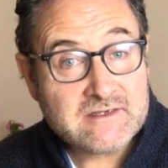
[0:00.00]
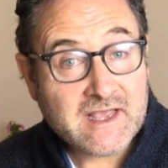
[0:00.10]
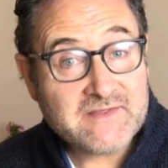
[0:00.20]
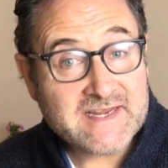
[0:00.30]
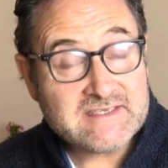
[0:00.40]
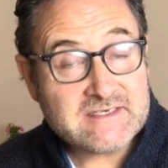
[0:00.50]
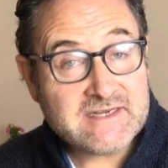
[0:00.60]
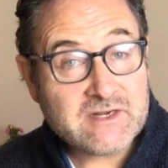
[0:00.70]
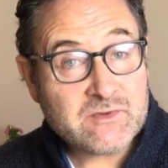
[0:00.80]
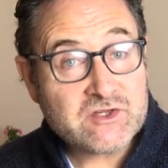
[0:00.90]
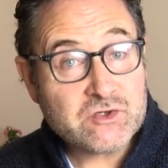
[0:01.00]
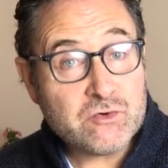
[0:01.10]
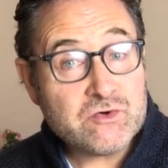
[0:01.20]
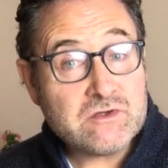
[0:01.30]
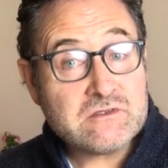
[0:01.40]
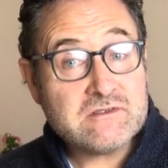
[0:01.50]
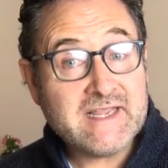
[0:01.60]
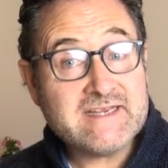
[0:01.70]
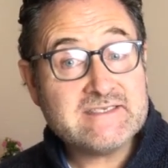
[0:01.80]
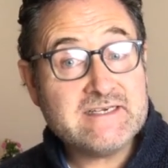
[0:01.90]
And the internet, with Google,
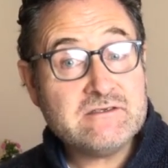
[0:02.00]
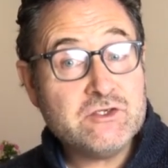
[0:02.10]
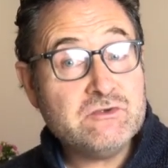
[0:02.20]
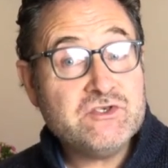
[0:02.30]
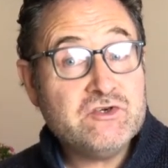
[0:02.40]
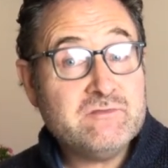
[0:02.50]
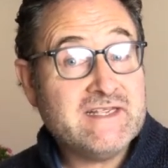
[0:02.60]
LinkedIn, YouTube,